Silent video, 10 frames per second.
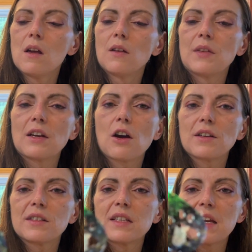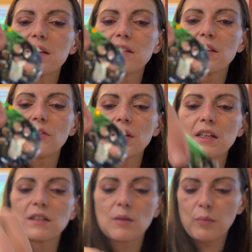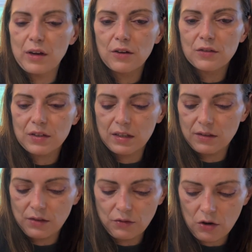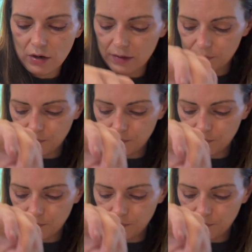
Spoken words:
They gotta stay in the thing, the bears, because they're not.